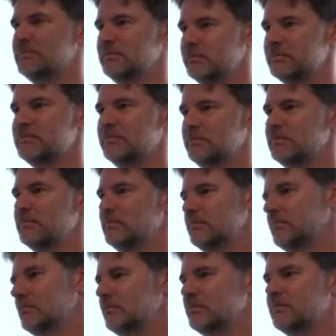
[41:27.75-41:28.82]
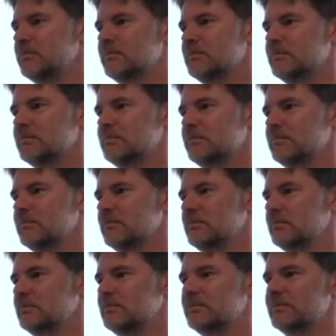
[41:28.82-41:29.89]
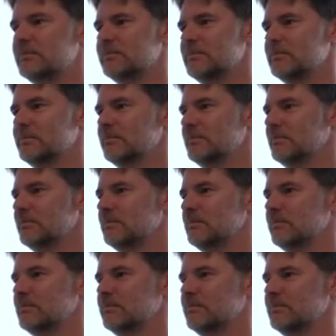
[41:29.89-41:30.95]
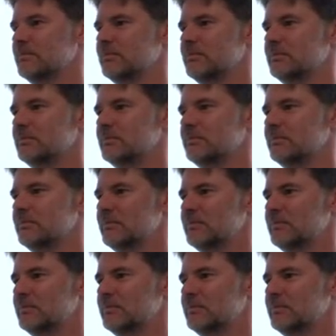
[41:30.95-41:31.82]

This person isn't speaking.